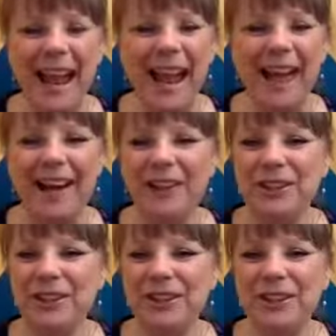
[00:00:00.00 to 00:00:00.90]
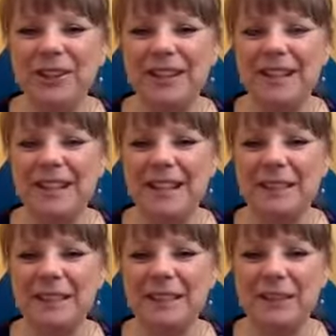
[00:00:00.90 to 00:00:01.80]
and I just couldn't contain
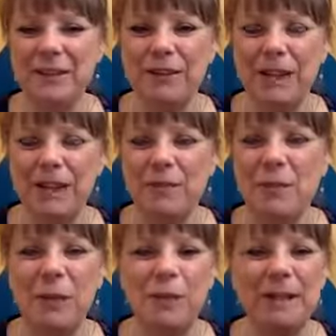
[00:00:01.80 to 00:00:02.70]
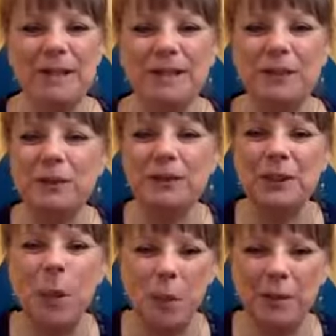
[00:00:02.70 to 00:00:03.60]
myself anymore because there was an
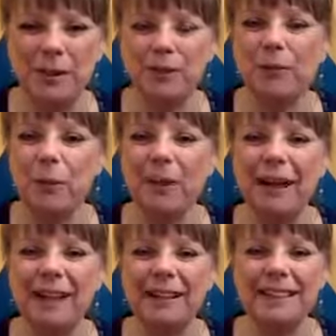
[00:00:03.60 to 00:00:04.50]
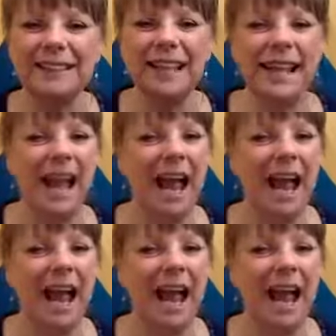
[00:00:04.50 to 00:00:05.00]
opening for what I had to say.